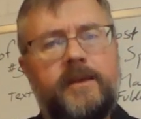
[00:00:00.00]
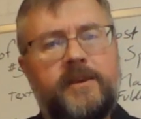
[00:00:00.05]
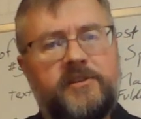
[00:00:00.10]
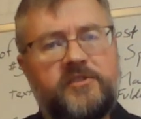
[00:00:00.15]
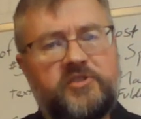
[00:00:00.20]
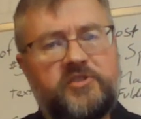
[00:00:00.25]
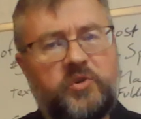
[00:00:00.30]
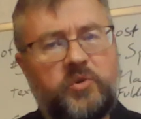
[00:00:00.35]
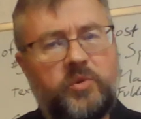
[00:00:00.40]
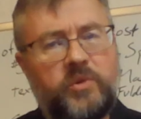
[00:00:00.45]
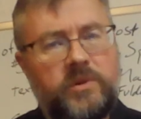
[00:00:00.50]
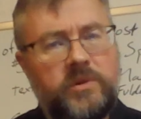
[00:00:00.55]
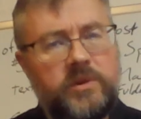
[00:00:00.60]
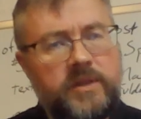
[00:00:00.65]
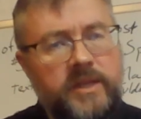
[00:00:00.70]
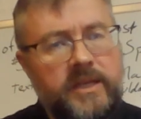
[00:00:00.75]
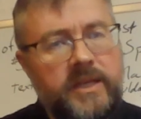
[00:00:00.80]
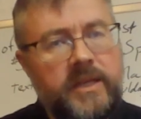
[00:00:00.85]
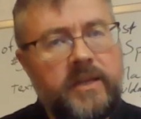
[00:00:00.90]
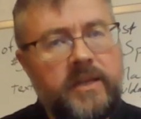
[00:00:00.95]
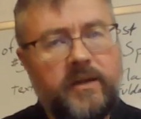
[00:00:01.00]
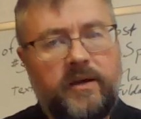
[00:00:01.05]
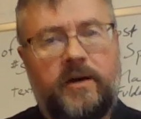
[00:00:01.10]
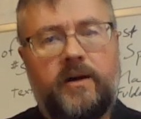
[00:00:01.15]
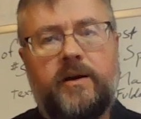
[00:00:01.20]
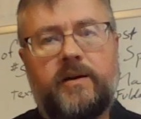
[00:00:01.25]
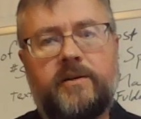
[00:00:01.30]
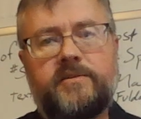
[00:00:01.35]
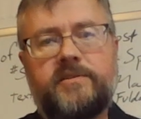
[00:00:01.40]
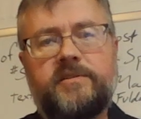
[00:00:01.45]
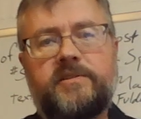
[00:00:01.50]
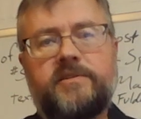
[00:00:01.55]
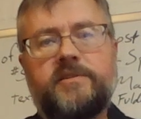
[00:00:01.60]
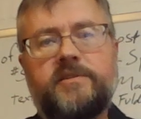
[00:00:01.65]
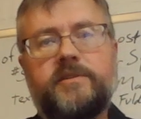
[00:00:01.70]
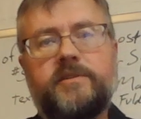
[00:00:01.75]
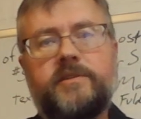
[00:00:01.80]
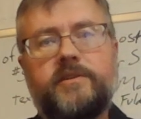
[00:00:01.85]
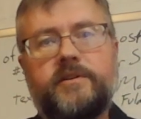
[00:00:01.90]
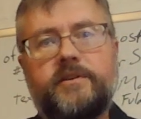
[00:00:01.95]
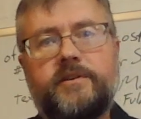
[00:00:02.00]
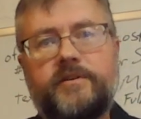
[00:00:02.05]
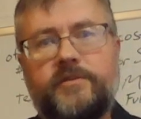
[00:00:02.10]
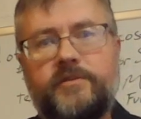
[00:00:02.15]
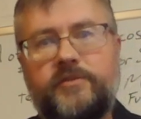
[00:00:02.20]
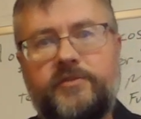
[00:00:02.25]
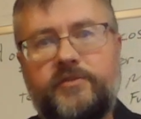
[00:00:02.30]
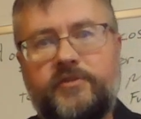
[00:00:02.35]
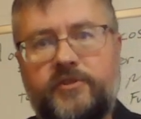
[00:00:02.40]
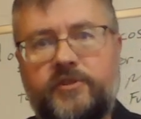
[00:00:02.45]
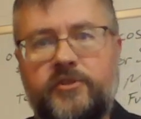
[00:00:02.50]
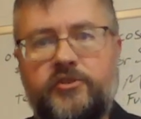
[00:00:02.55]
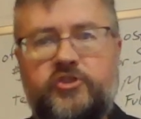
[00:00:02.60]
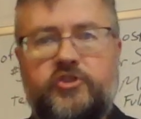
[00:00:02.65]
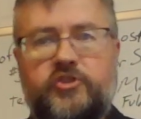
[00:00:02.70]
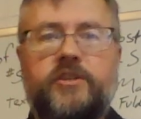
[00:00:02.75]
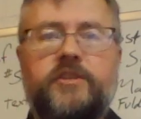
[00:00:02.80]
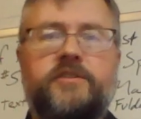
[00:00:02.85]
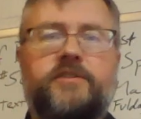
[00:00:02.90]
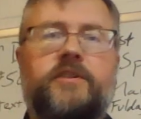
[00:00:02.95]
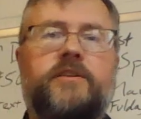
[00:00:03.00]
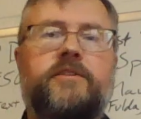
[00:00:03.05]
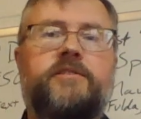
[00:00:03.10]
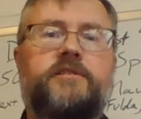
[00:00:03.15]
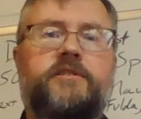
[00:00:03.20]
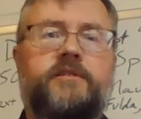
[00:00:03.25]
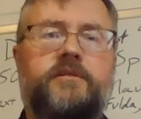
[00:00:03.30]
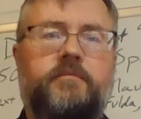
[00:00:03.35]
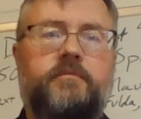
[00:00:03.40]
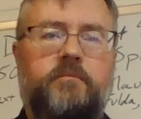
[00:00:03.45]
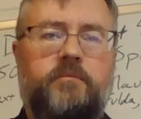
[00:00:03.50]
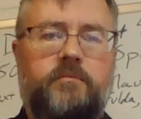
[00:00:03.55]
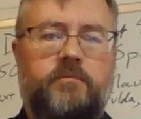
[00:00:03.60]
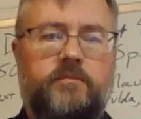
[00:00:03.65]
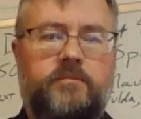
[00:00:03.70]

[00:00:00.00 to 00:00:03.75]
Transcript: is to lead us to Jesus.